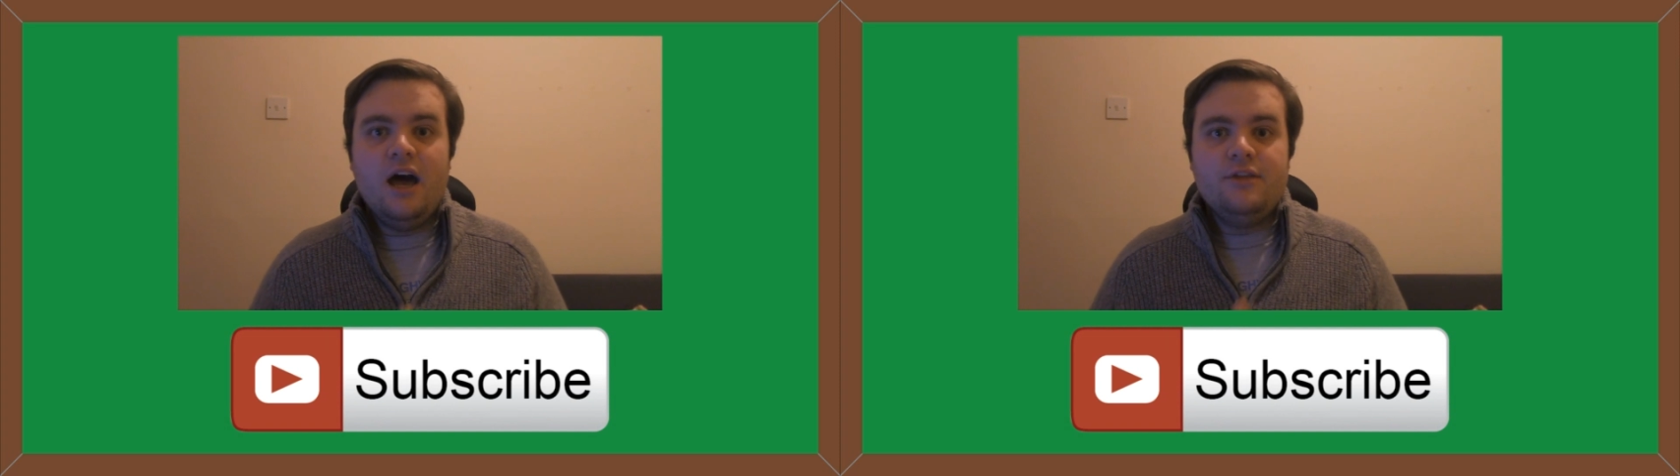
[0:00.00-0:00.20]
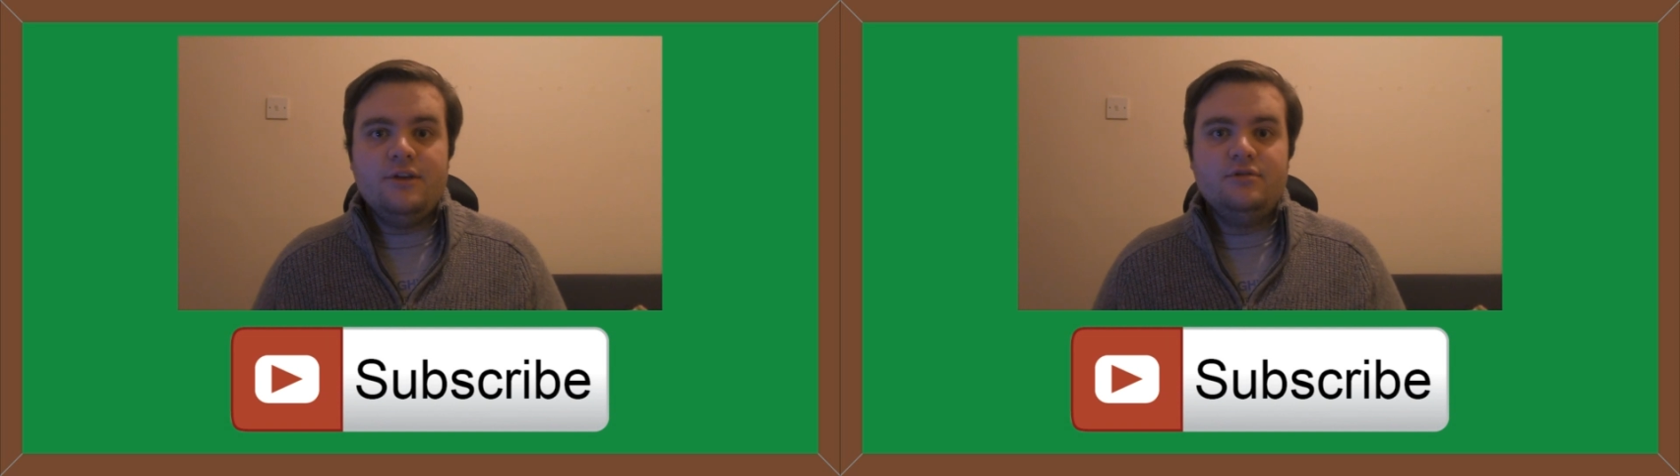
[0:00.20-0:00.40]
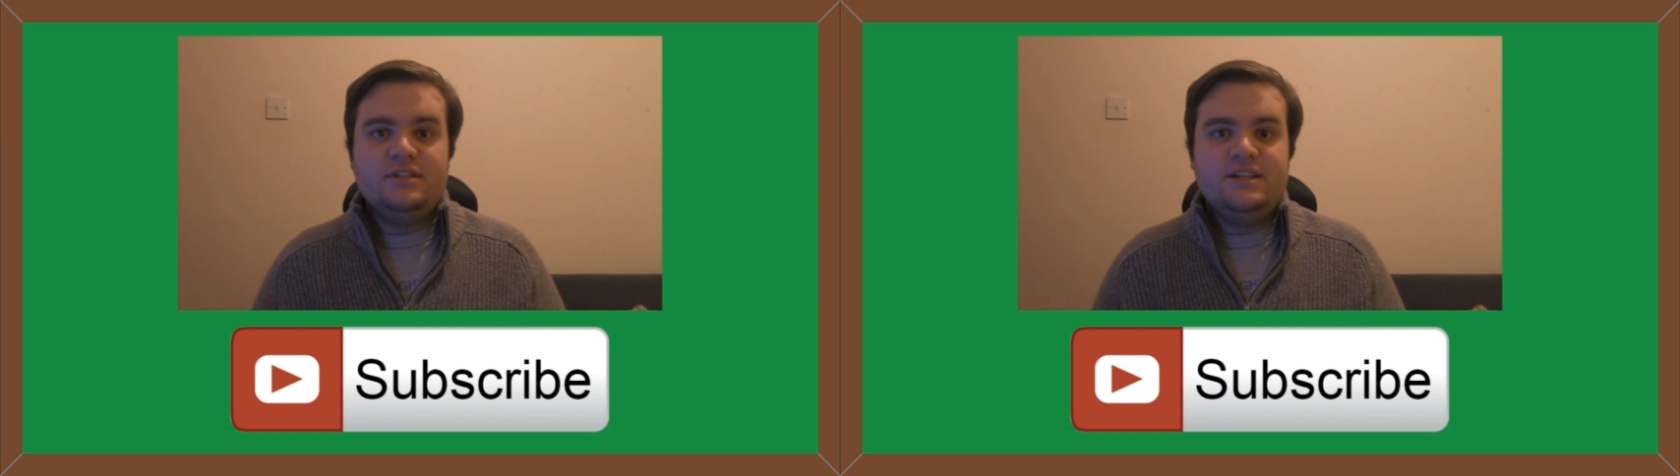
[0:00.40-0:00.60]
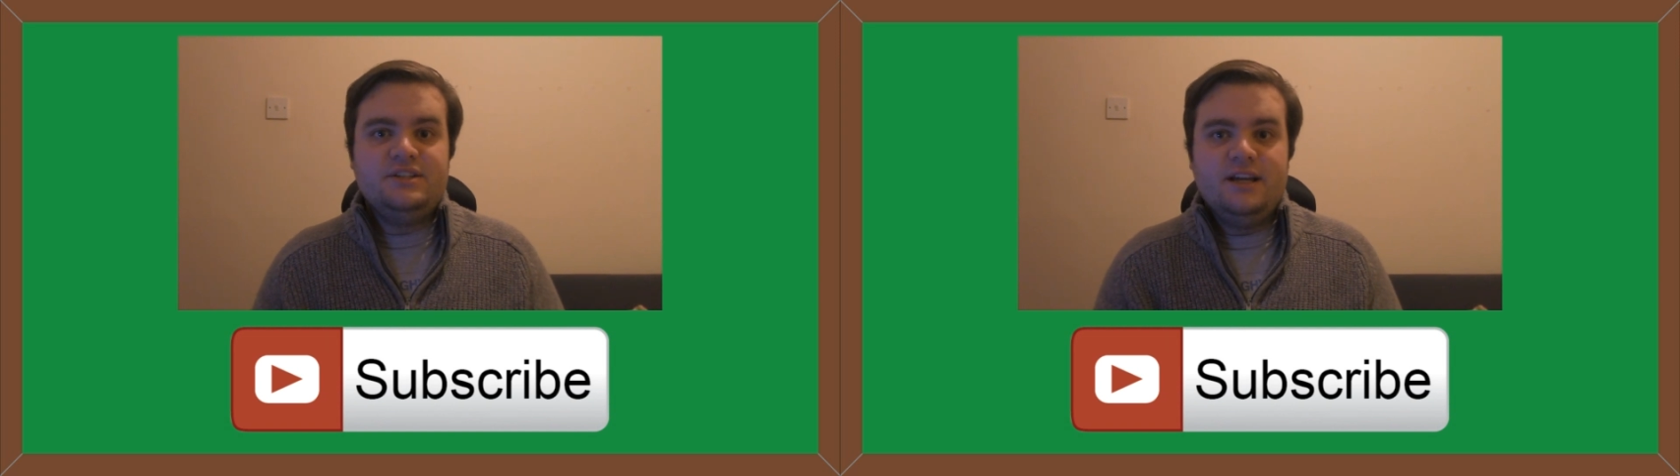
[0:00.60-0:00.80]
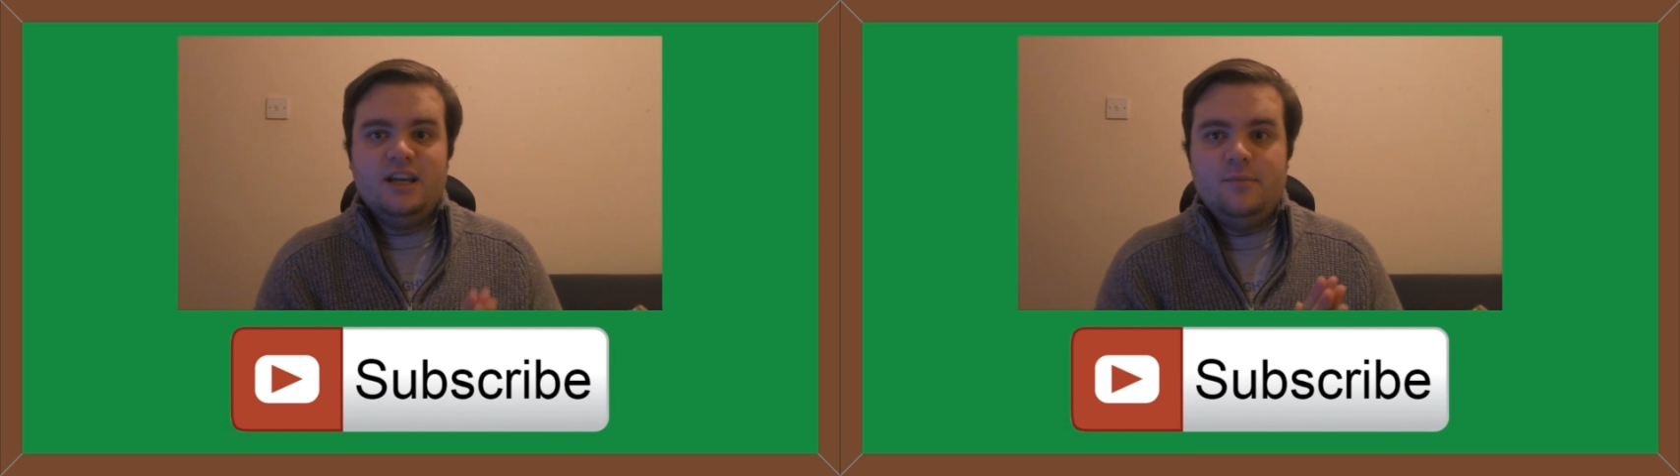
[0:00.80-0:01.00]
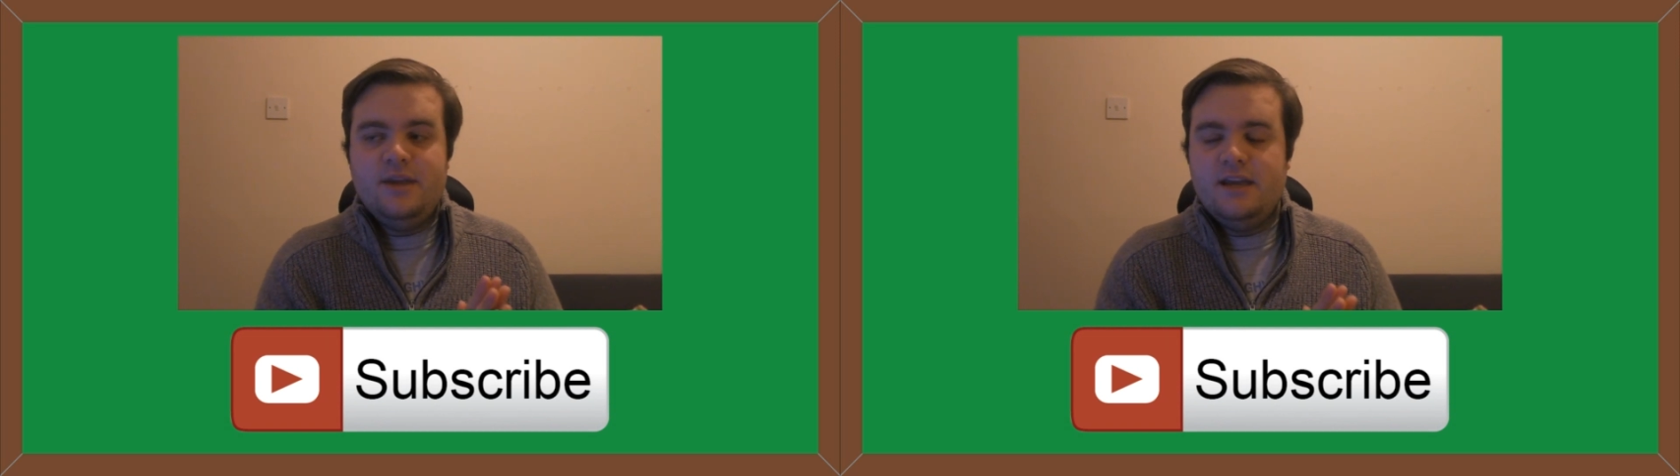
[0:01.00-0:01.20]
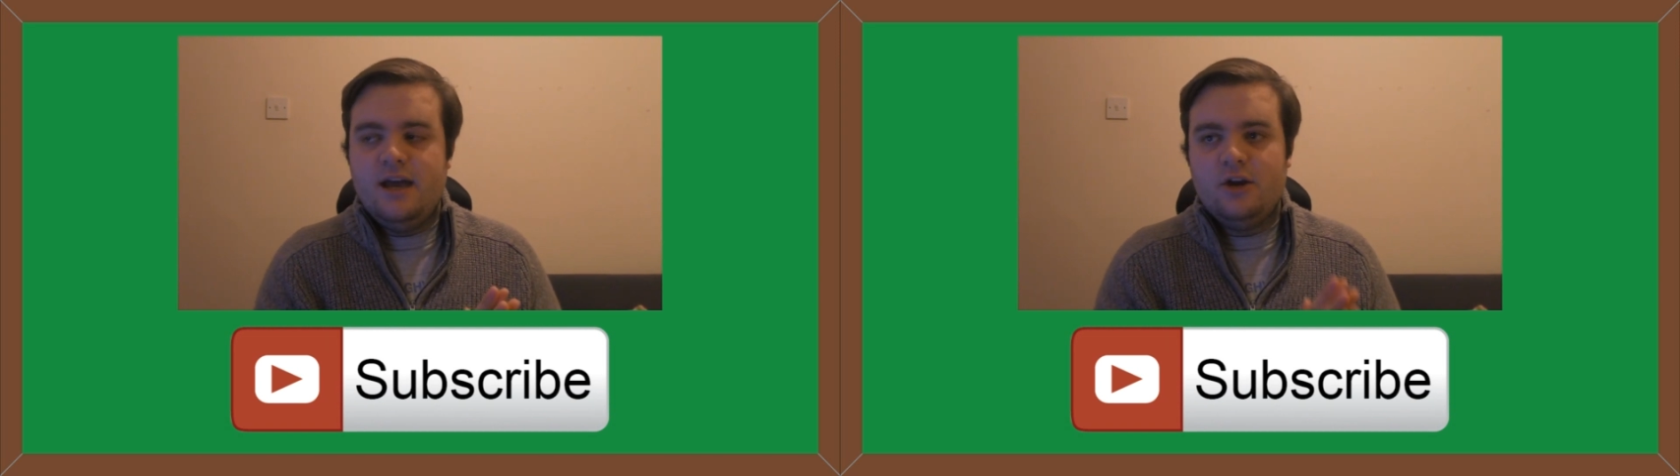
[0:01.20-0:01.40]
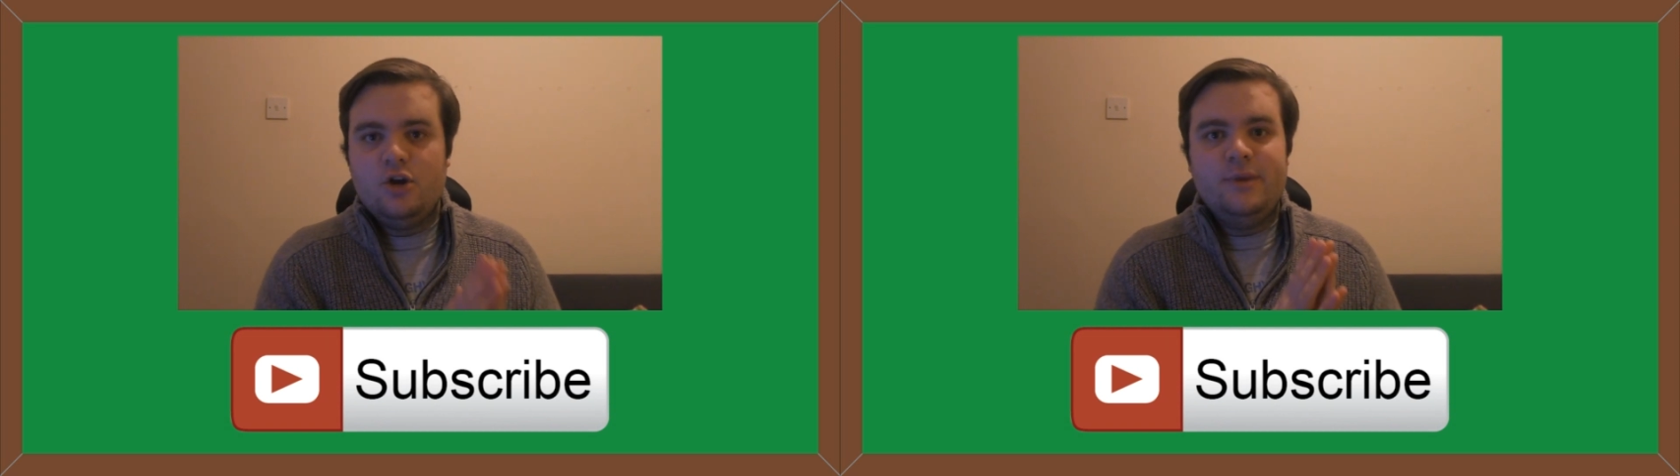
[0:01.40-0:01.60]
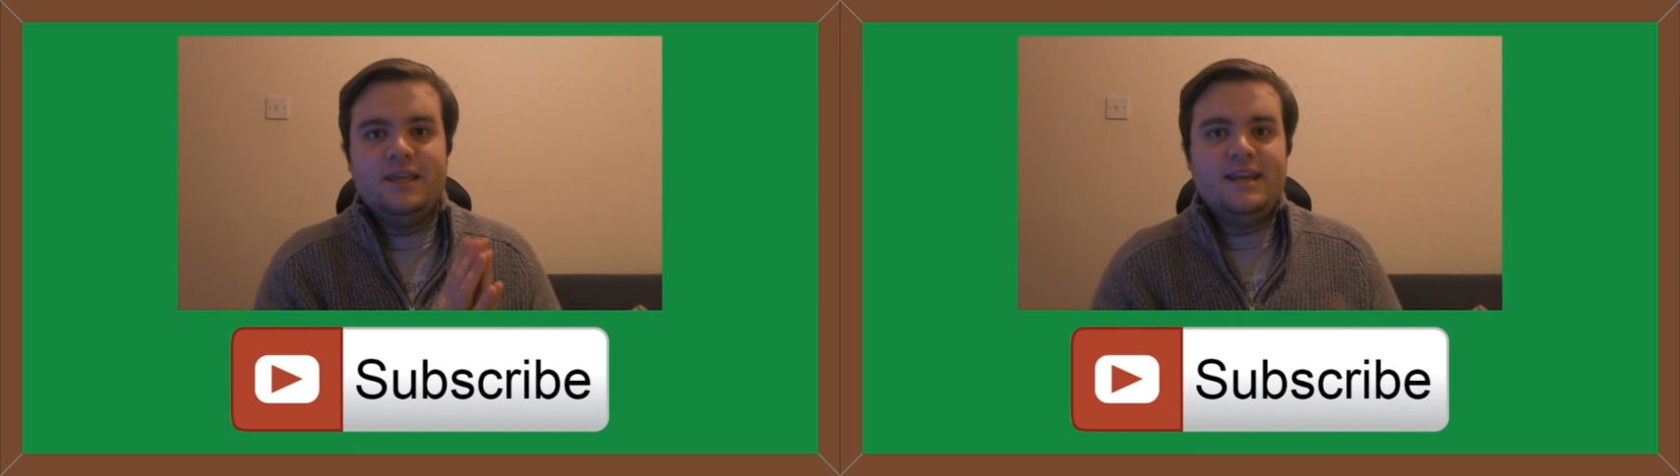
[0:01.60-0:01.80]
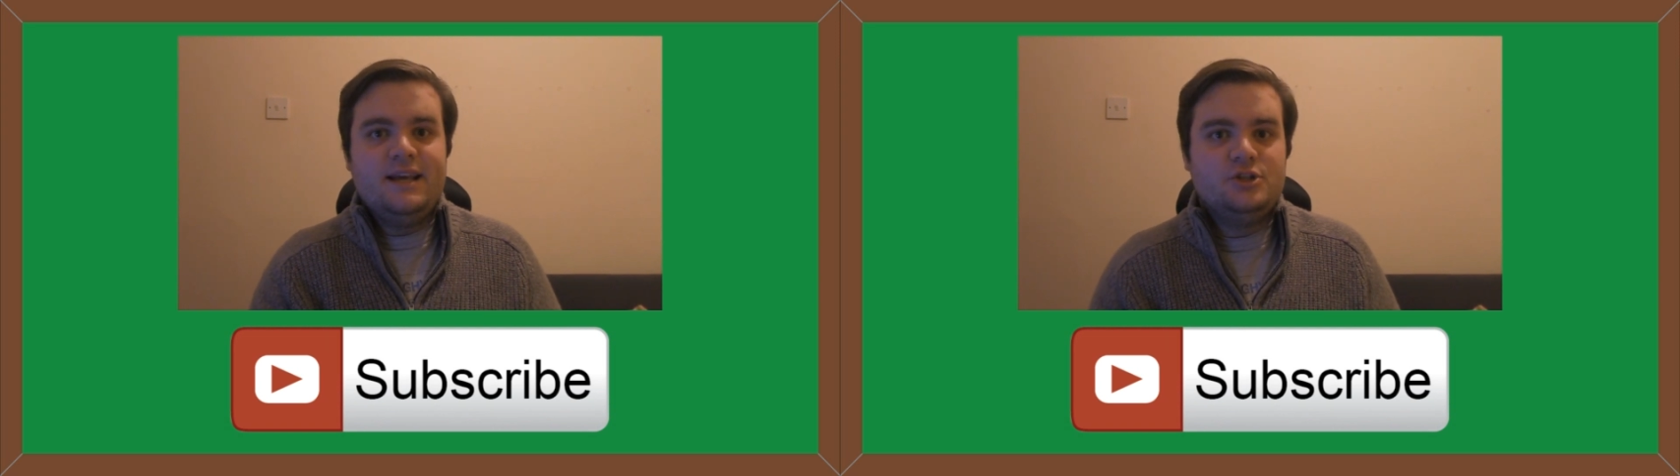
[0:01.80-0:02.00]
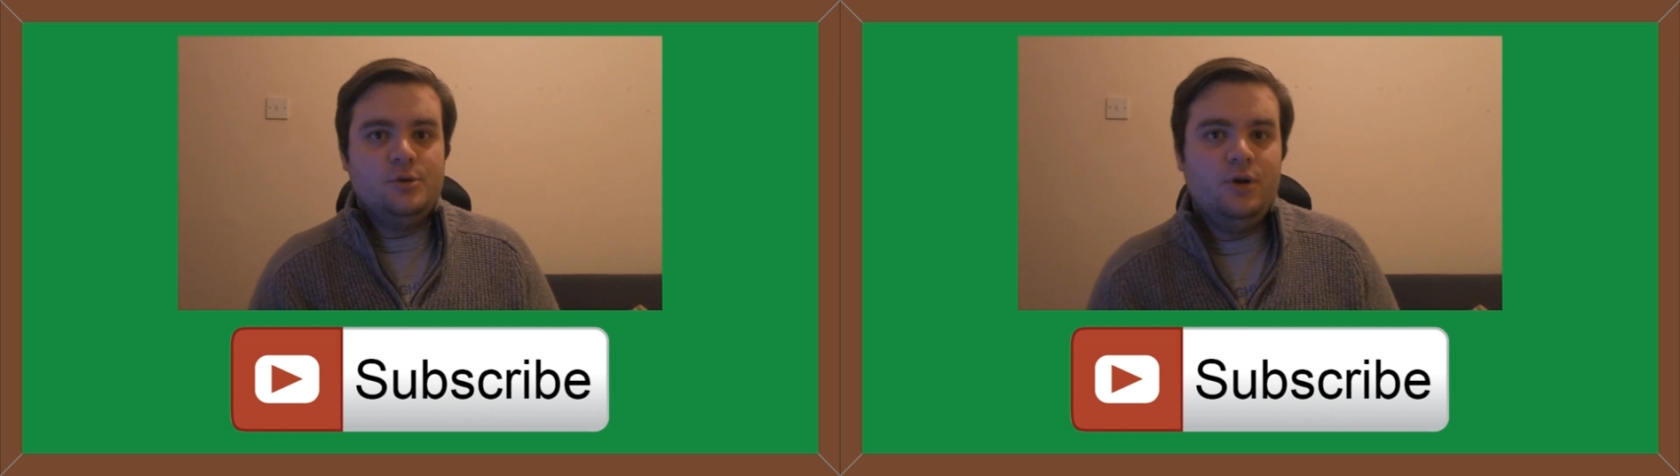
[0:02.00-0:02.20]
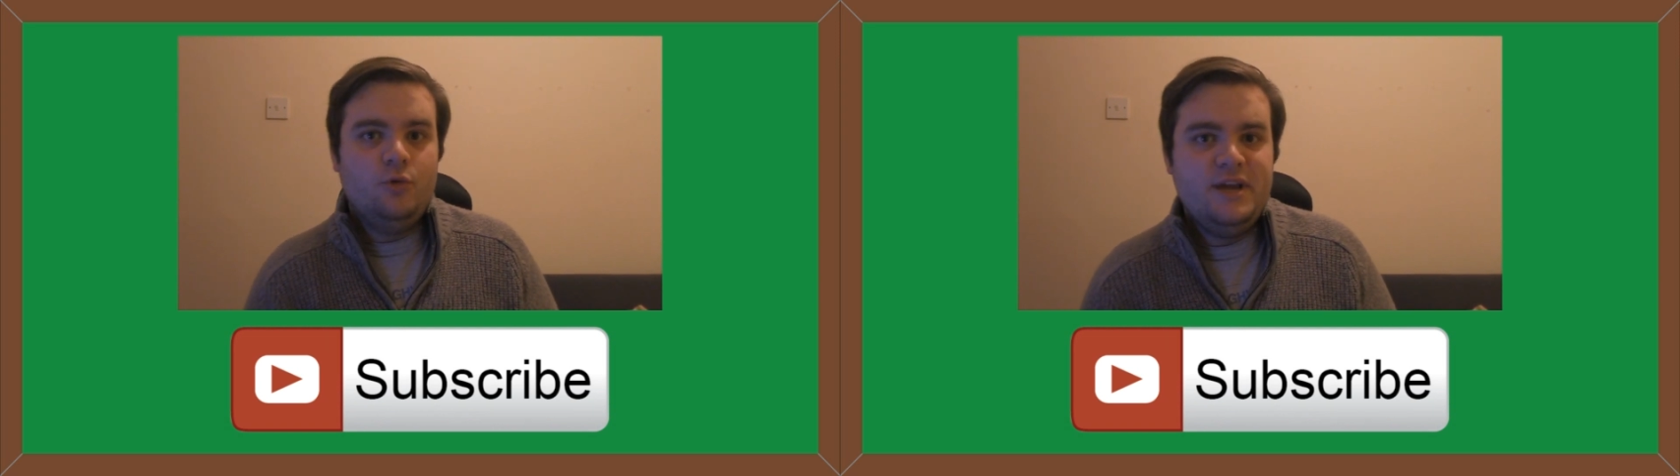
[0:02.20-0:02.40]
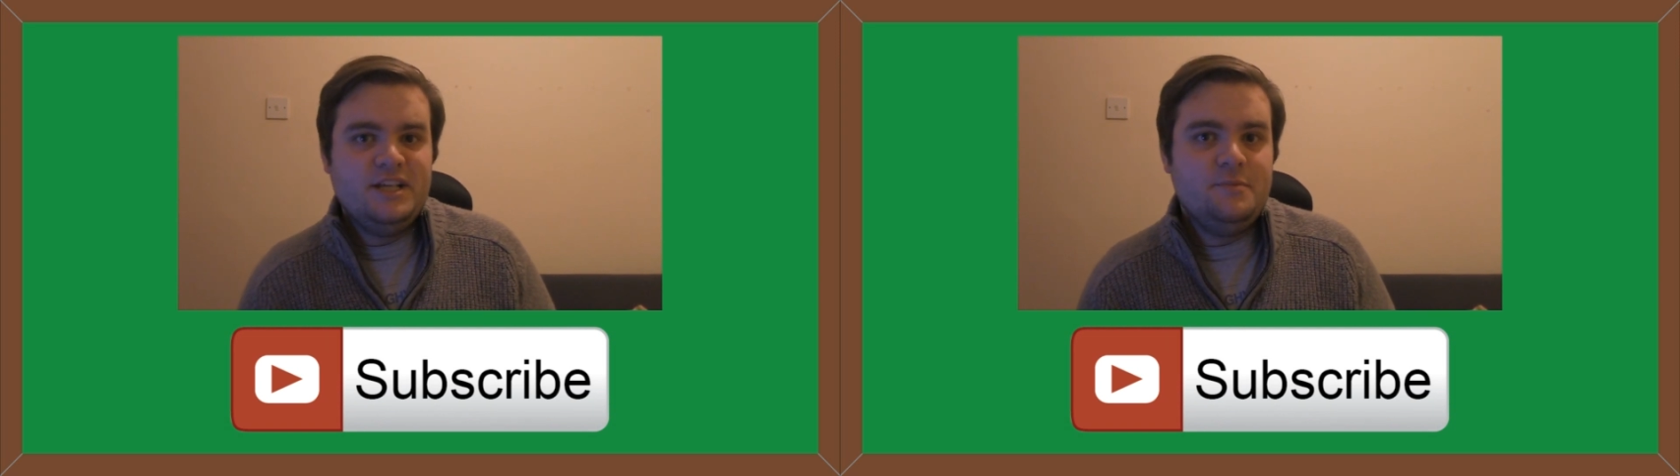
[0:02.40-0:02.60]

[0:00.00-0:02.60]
those lists are going to be coming in the next couple of weeks,